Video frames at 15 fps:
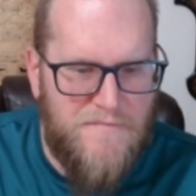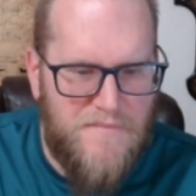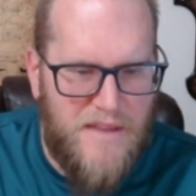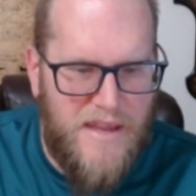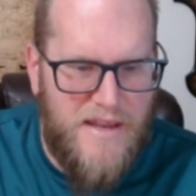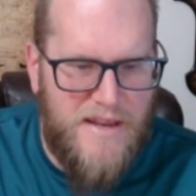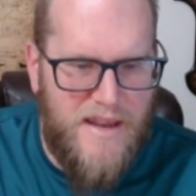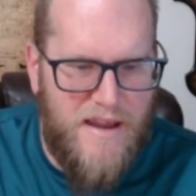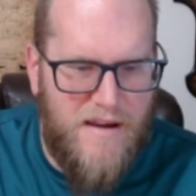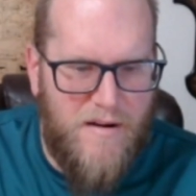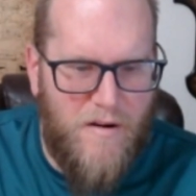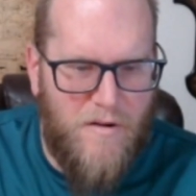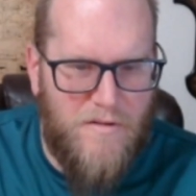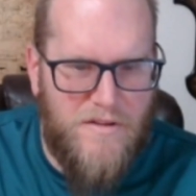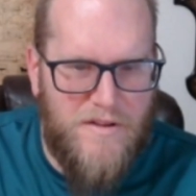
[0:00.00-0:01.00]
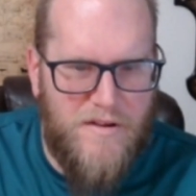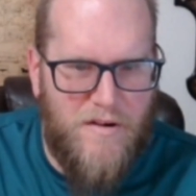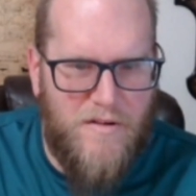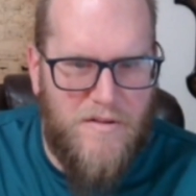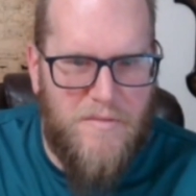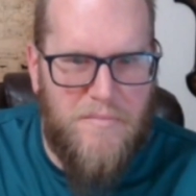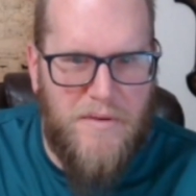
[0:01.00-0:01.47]
and all
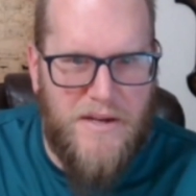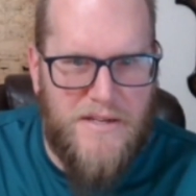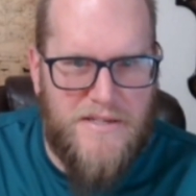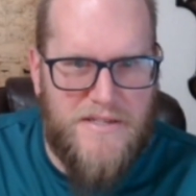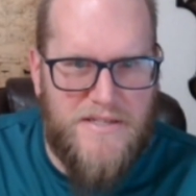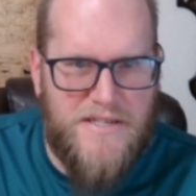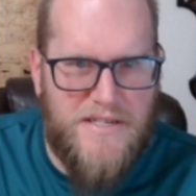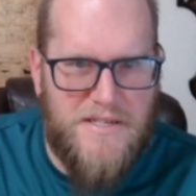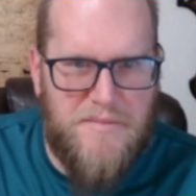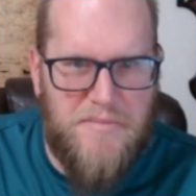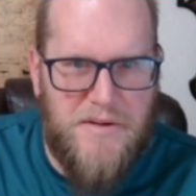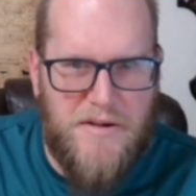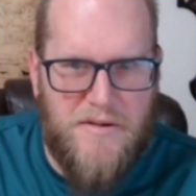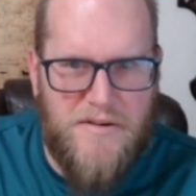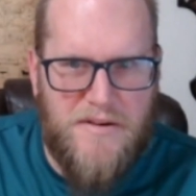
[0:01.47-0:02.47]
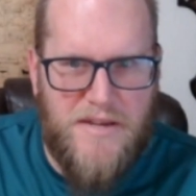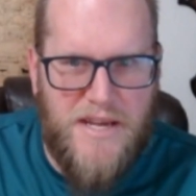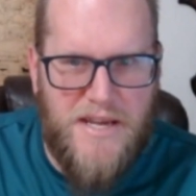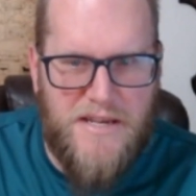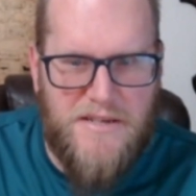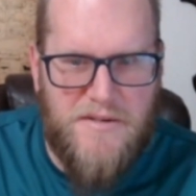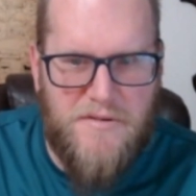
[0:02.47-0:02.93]
the buttons disappear and you
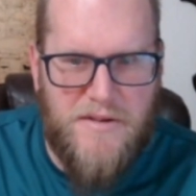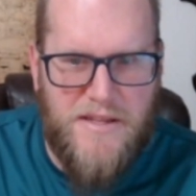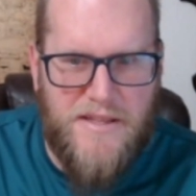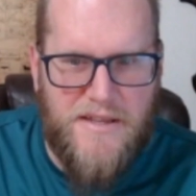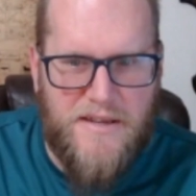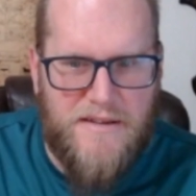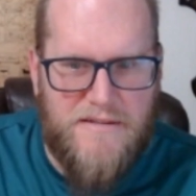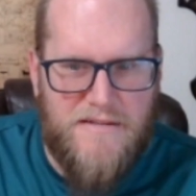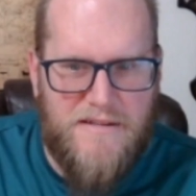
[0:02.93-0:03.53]
can't do anything?